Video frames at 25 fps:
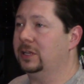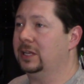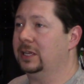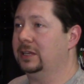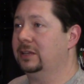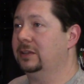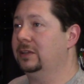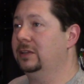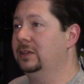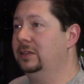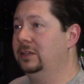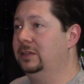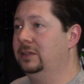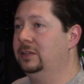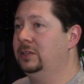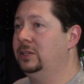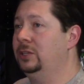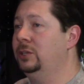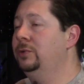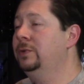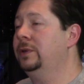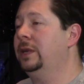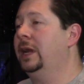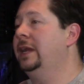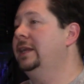Like, yeah.
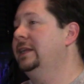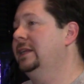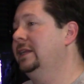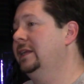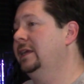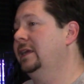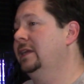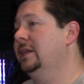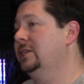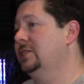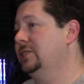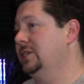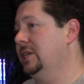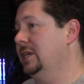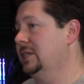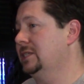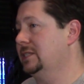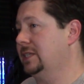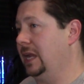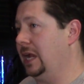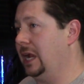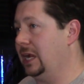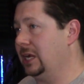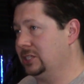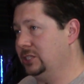You and I didn't get a chance
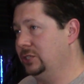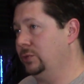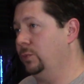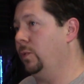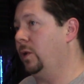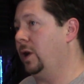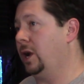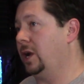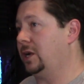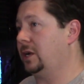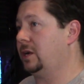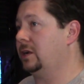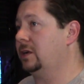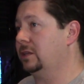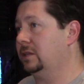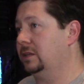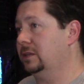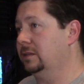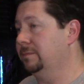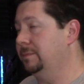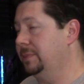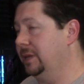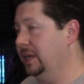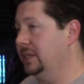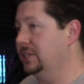to actually walk
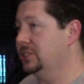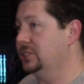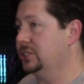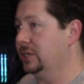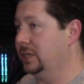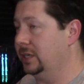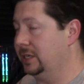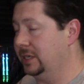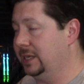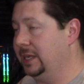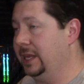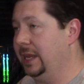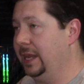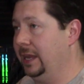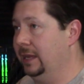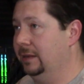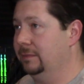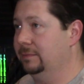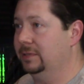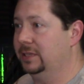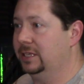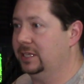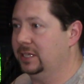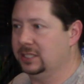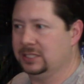the beach
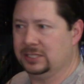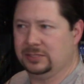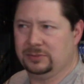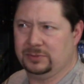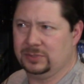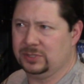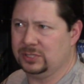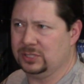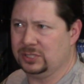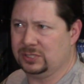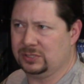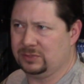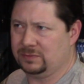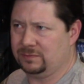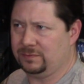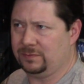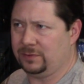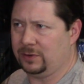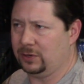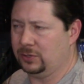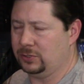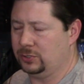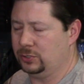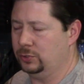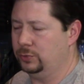again because it was just
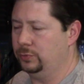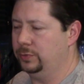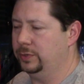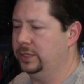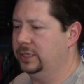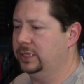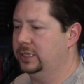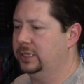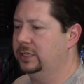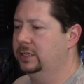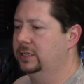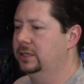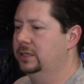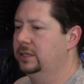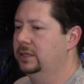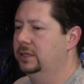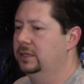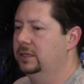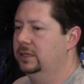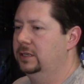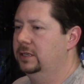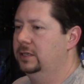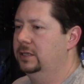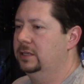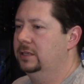far too windy.
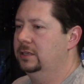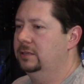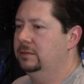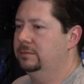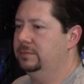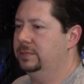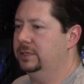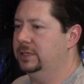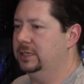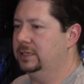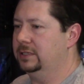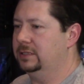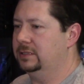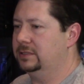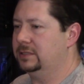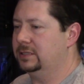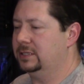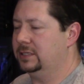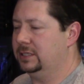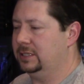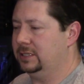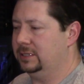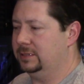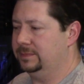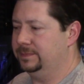Mm-hmm. But,
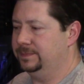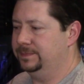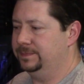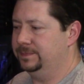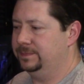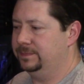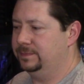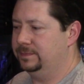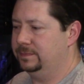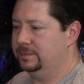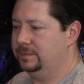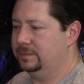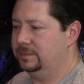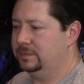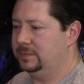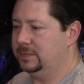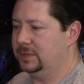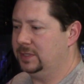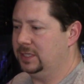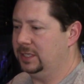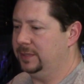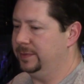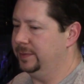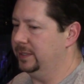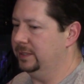I
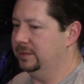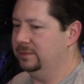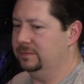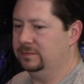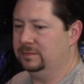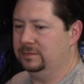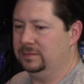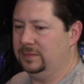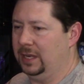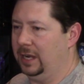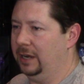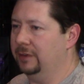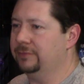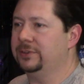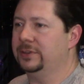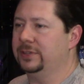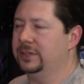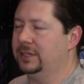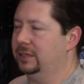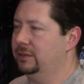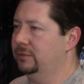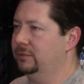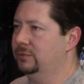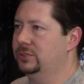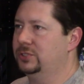mean,
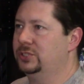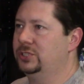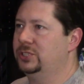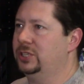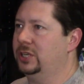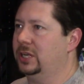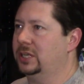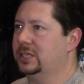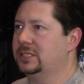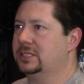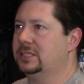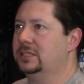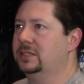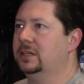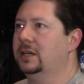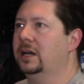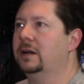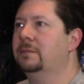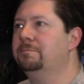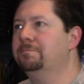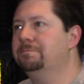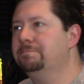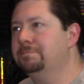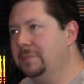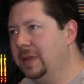everything was just
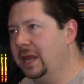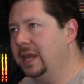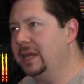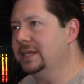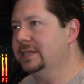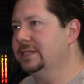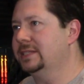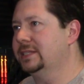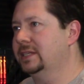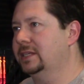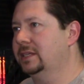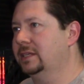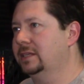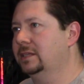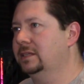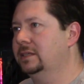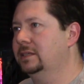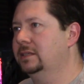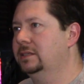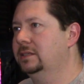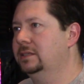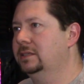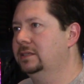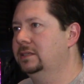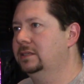amazing.
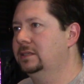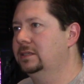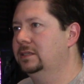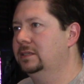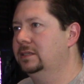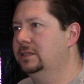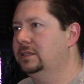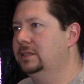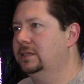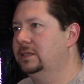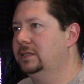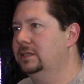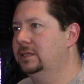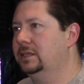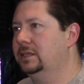Oh, yeah.